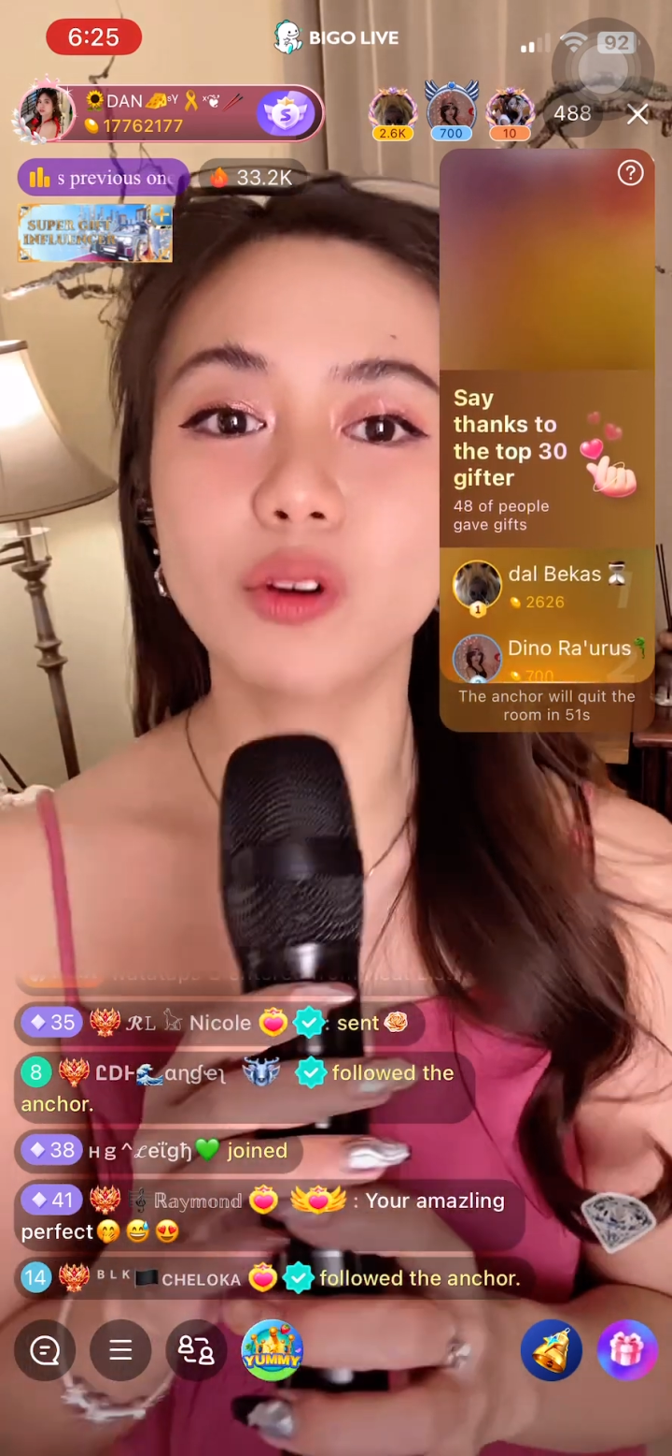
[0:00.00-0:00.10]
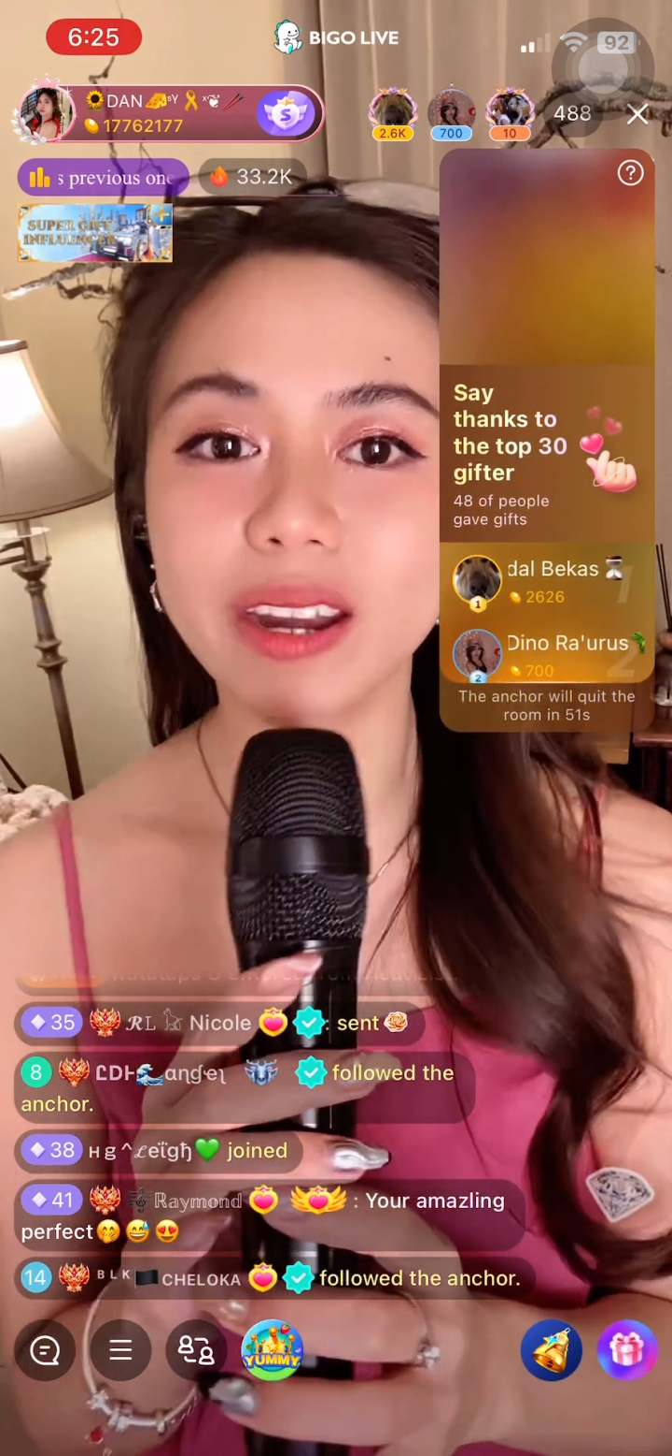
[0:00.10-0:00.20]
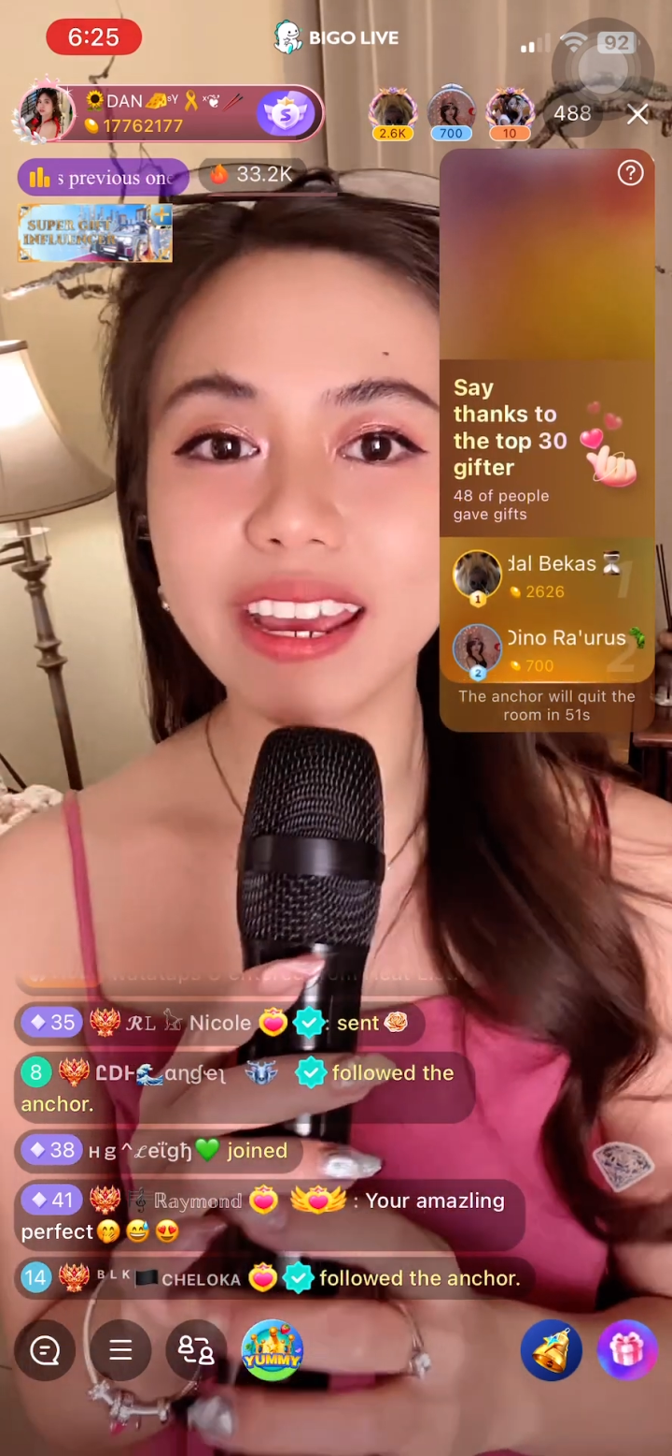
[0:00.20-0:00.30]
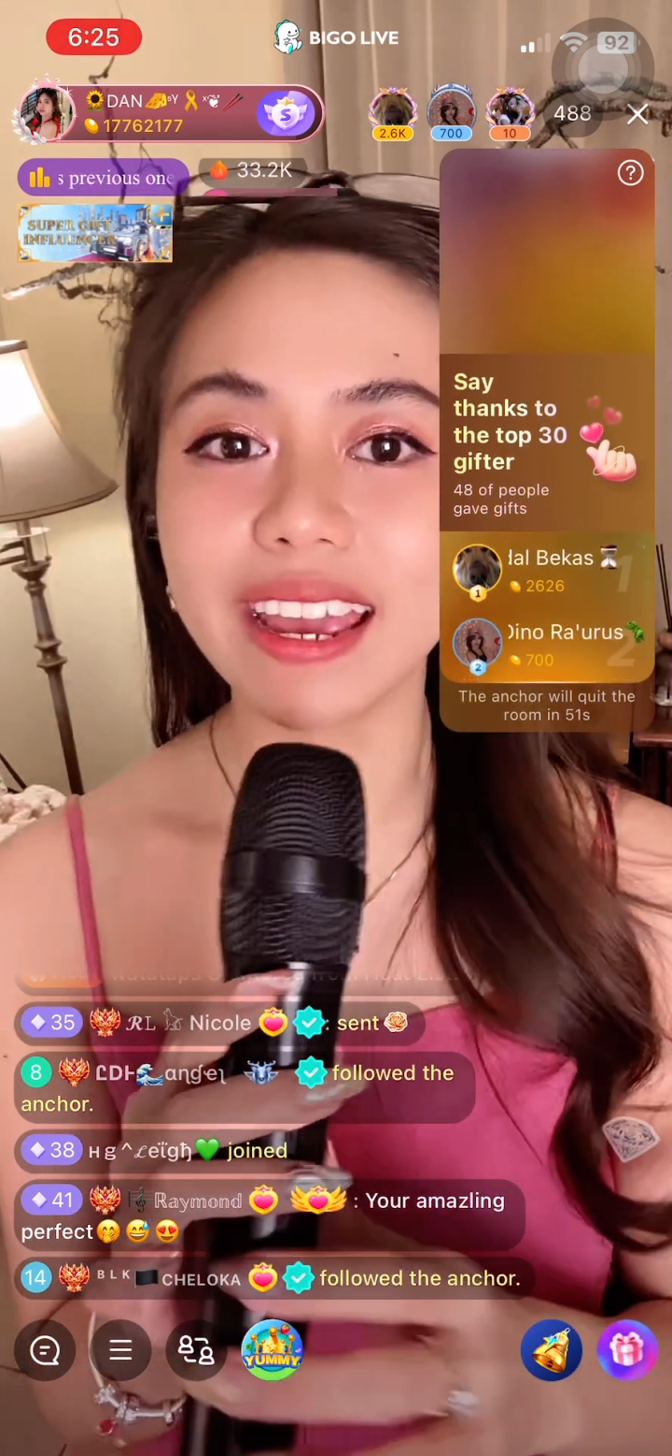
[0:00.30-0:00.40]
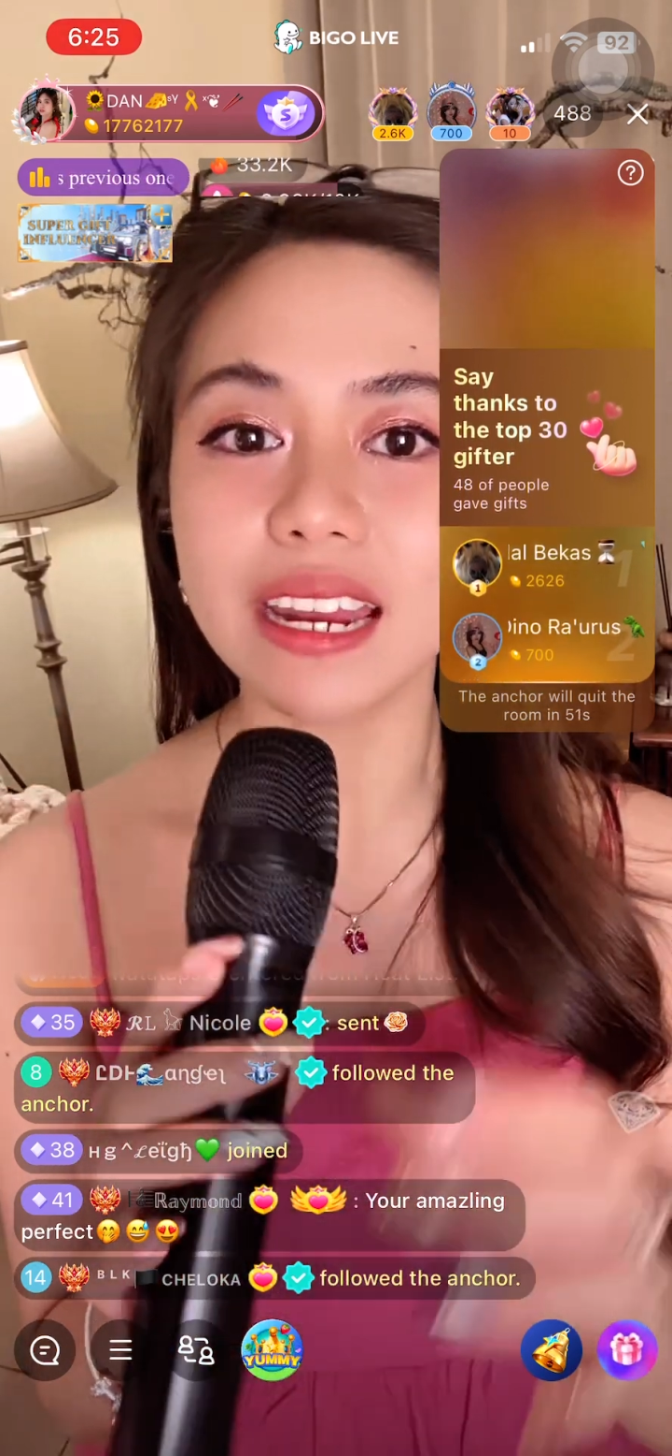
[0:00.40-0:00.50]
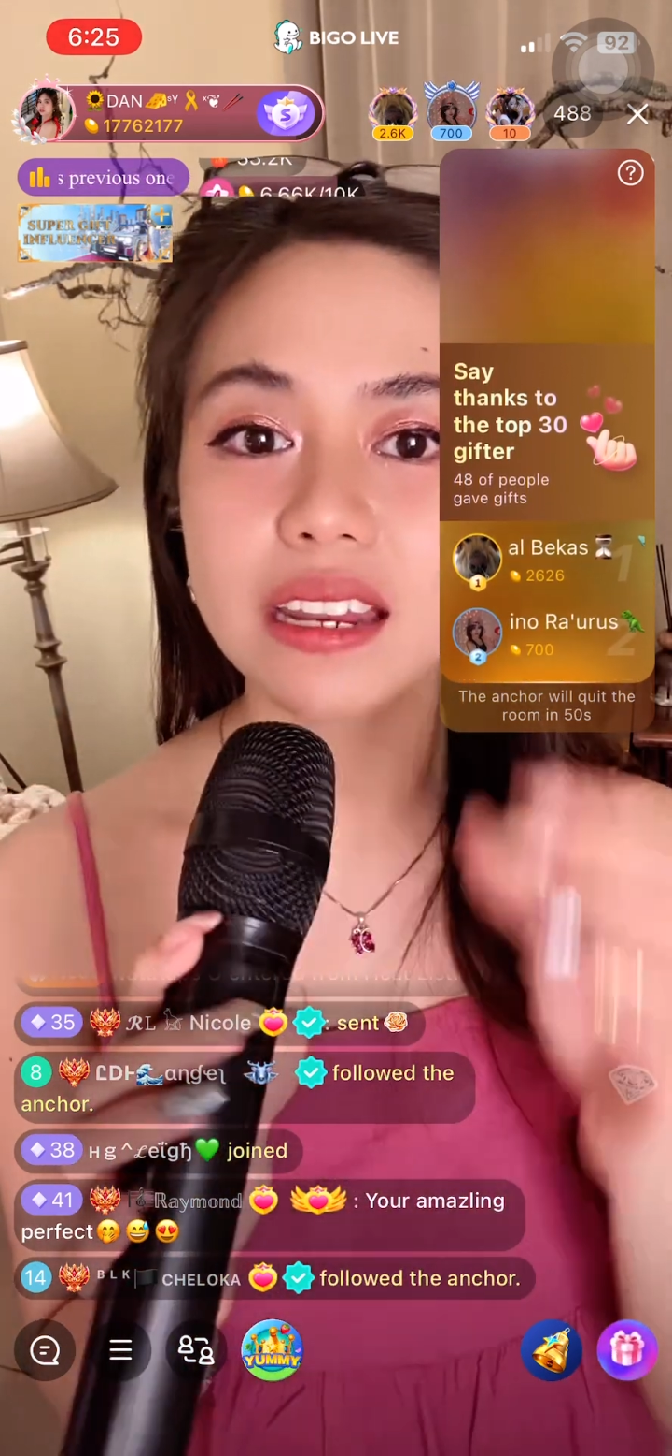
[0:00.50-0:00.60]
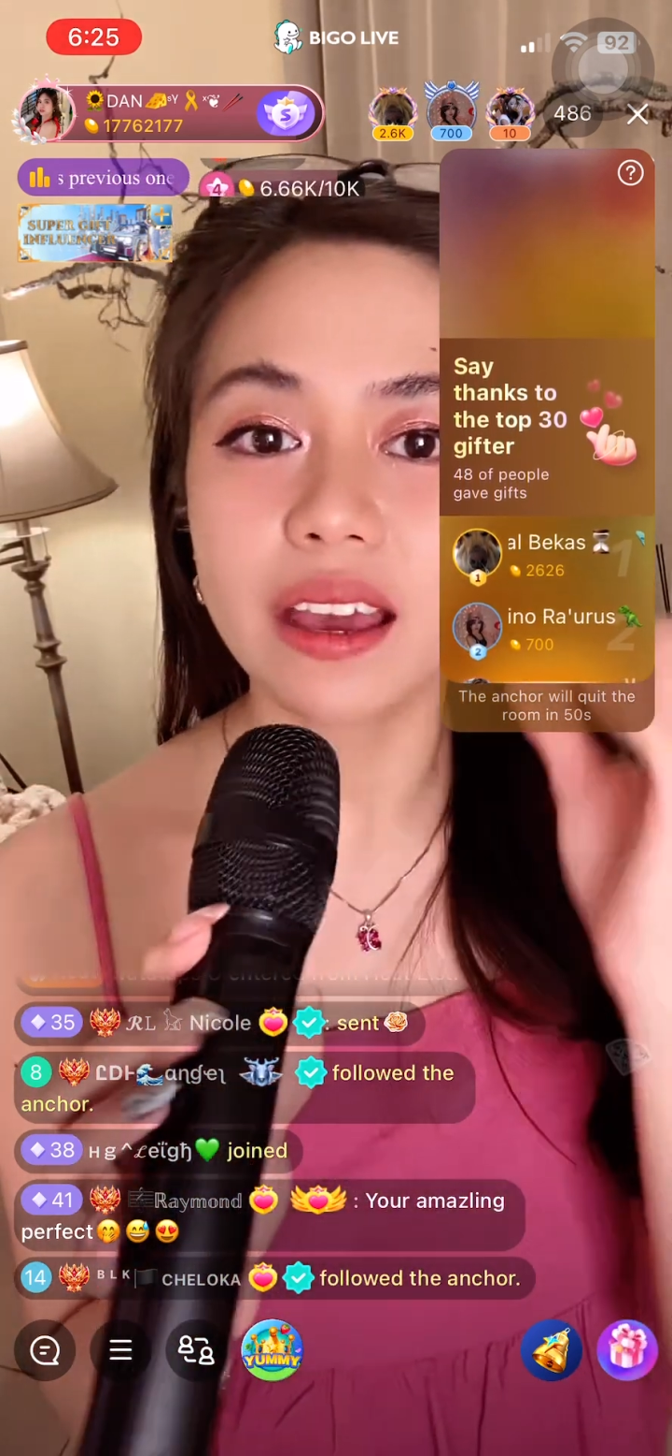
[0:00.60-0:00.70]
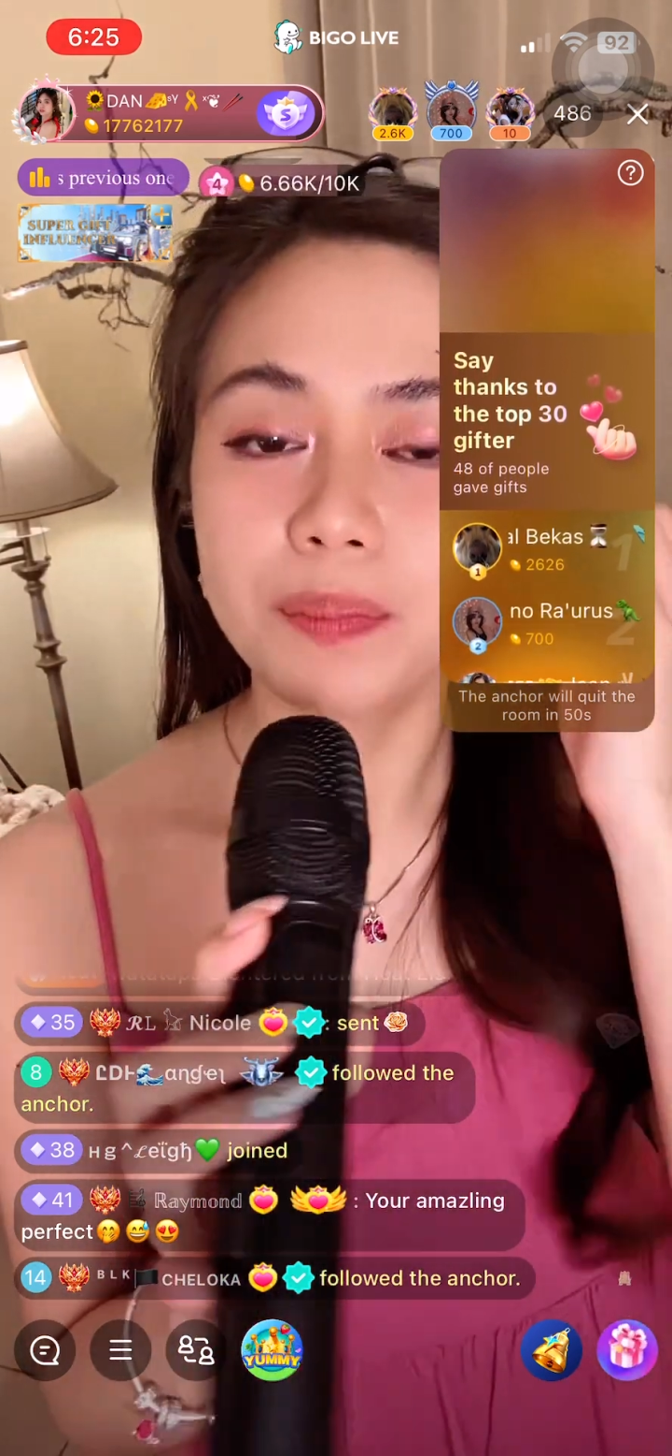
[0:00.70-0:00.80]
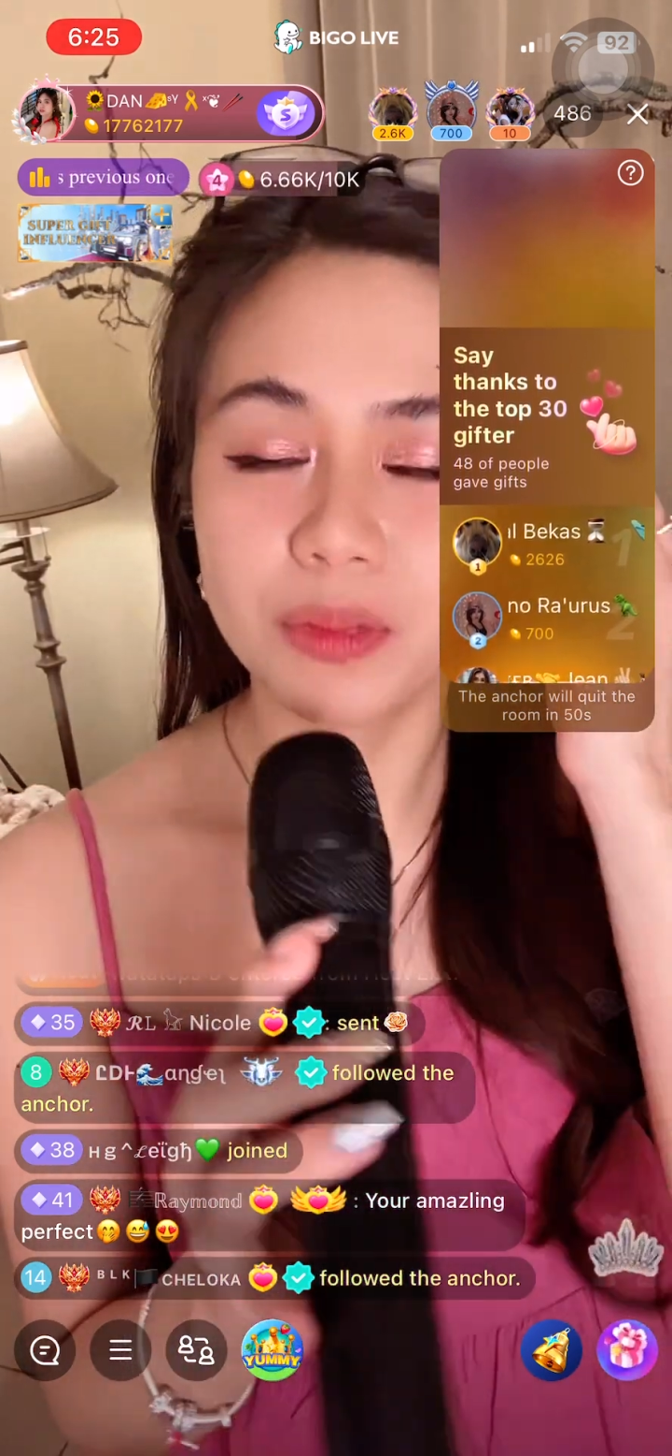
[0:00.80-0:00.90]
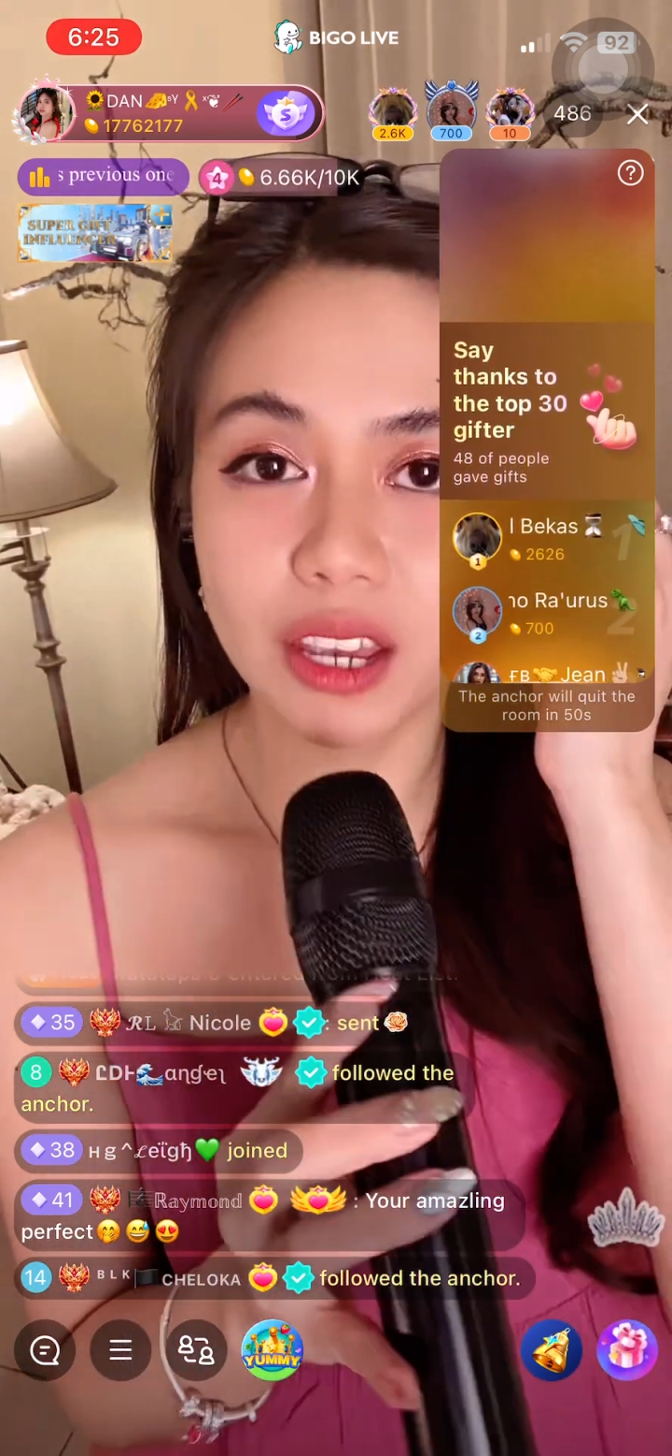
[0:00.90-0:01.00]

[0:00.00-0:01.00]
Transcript: 48